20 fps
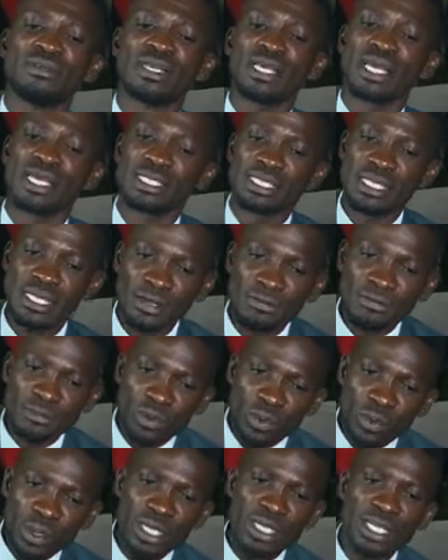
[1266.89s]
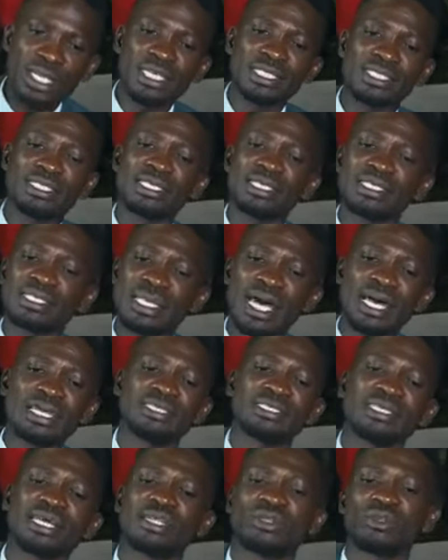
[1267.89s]
He has lived to witness the
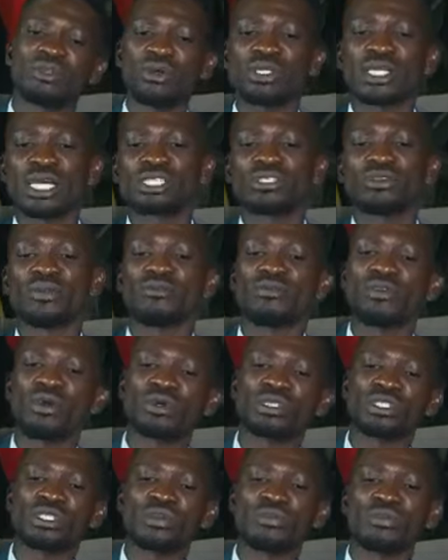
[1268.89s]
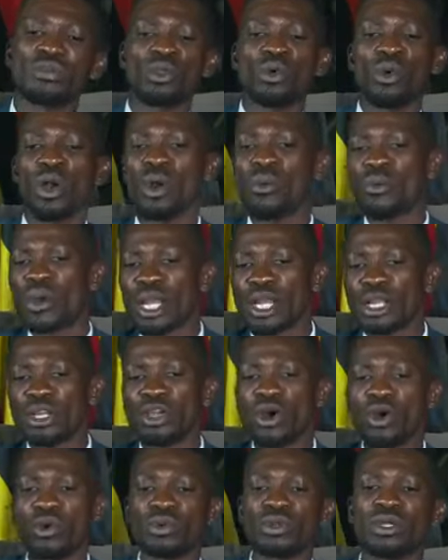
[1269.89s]
sons and daughters of those who are well
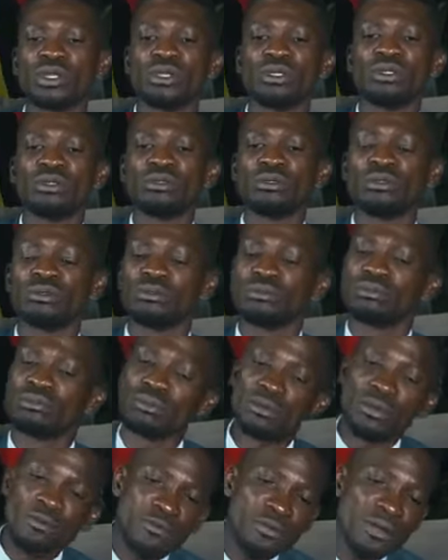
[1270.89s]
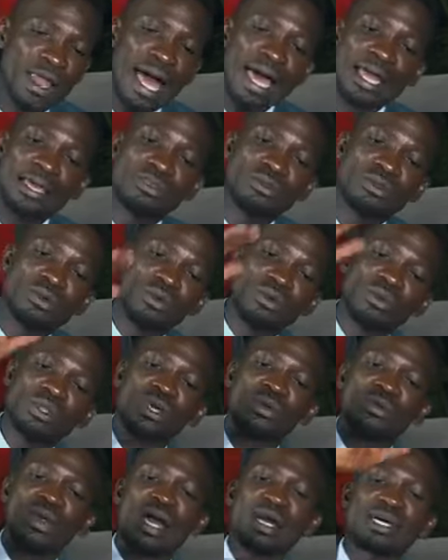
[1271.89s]
known fly through
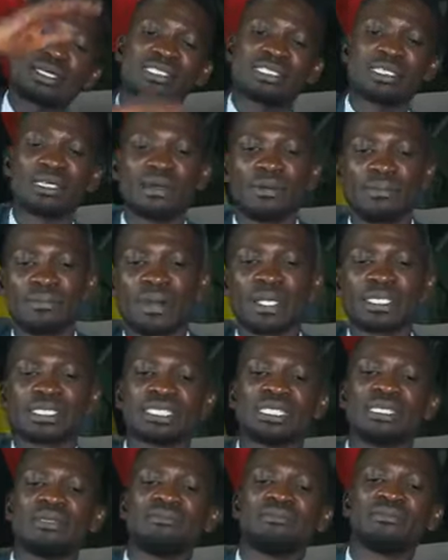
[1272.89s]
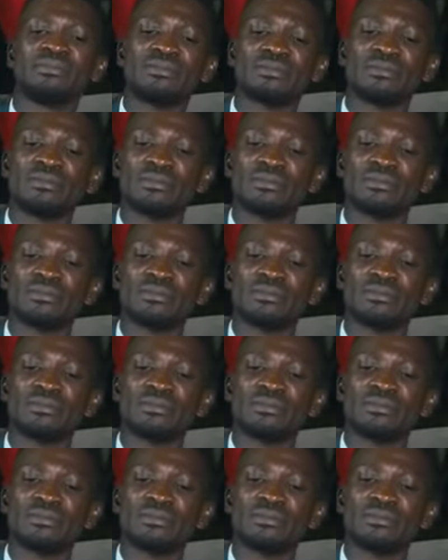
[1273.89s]
the ranks past him.